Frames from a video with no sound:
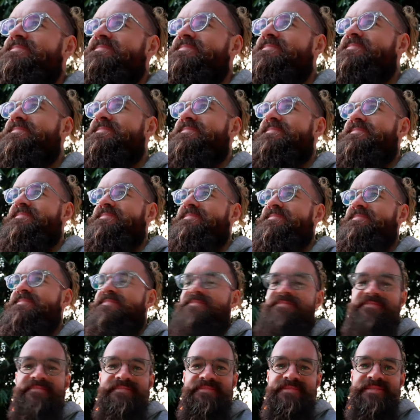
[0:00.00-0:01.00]
Hmm,
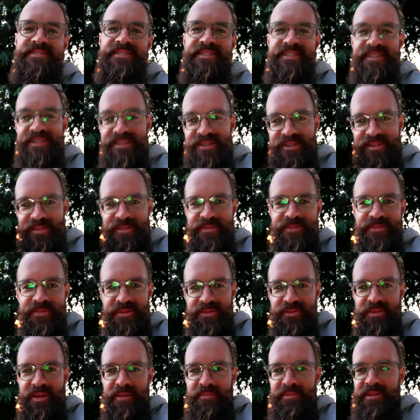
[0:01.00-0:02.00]

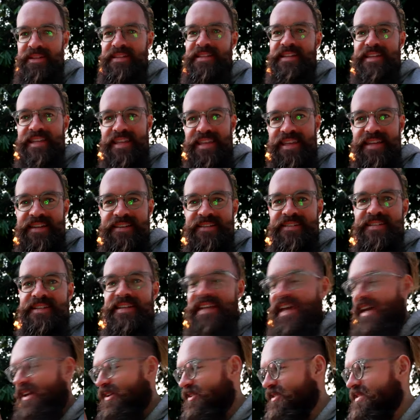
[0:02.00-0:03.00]
what we are building here
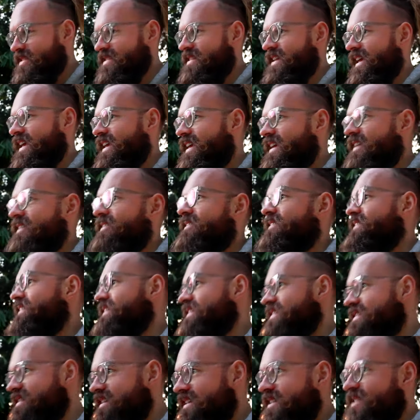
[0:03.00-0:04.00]
cannot stay here.
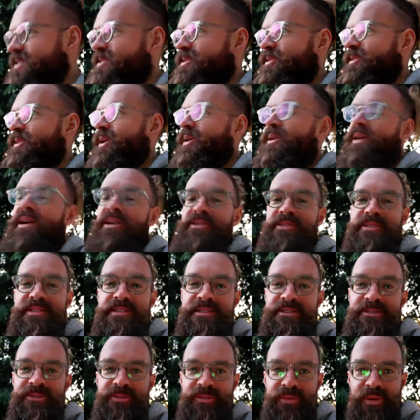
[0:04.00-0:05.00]
This needs to go out
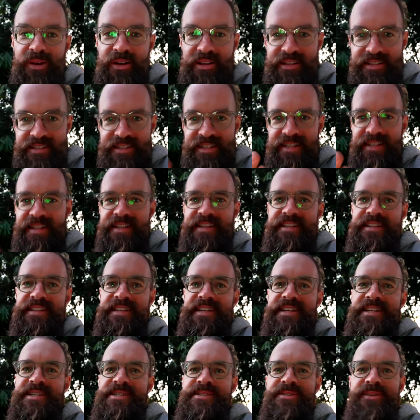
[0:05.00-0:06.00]
into the world. The
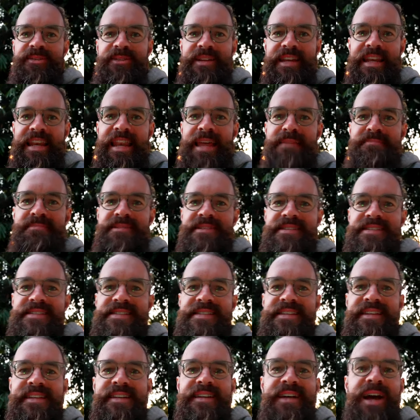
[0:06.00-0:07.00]
Custodia Lab
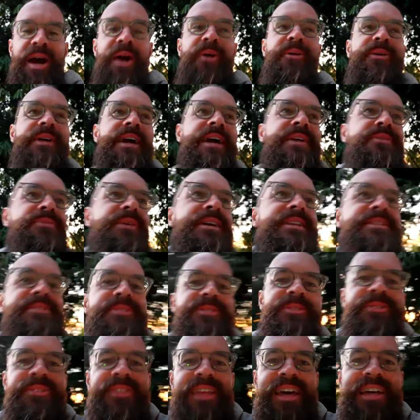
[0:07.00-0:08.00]
is our gateway to
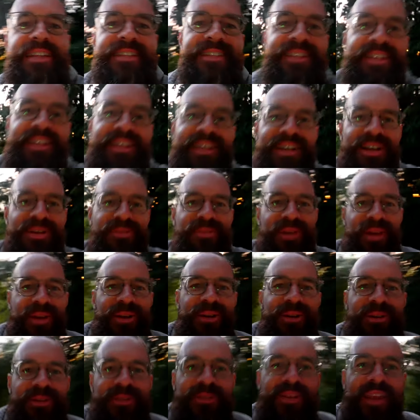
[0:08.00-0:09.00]
do that. We're
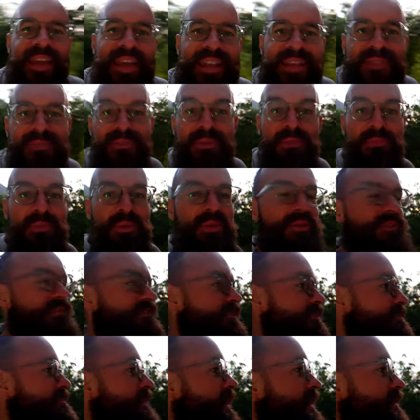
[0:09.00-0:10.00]
co creating with
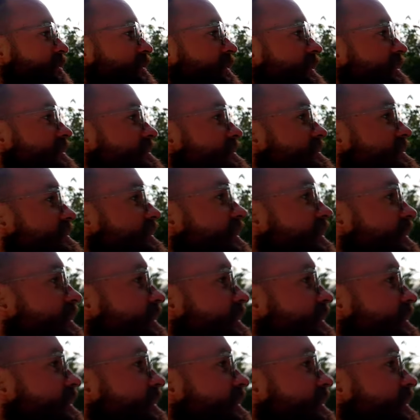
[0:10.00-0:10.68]
beautiful pioneers